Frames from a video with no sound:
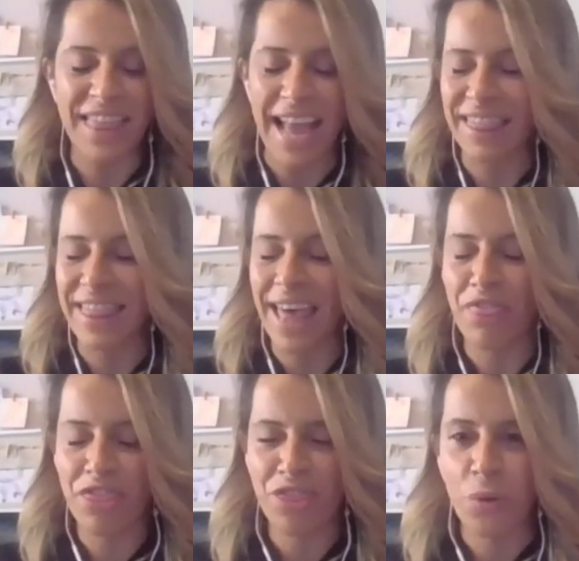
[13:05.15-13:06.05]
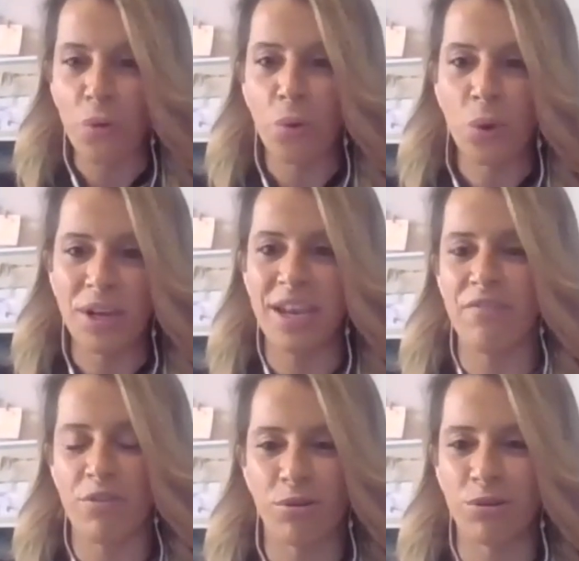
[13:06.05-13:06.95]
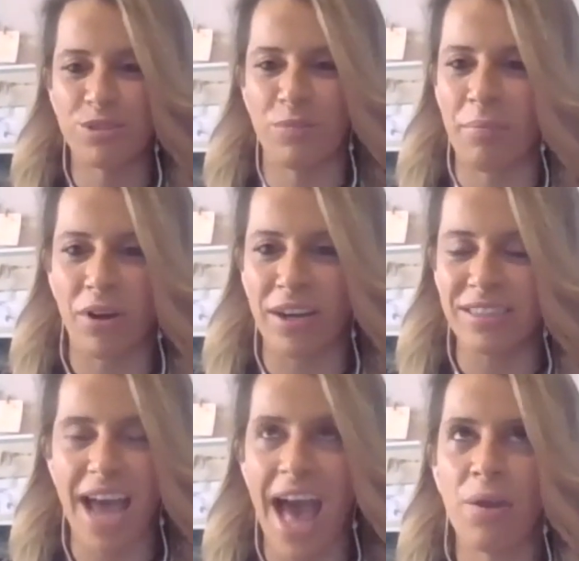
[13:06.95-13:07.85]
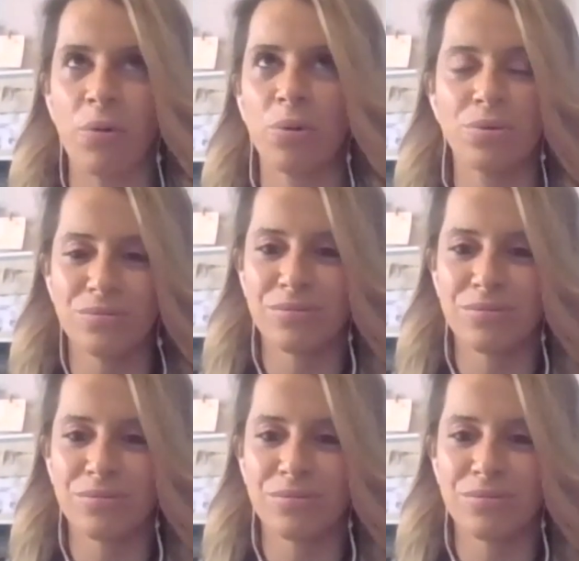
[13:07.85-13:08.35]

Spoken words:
That thought never crossed my mind at all.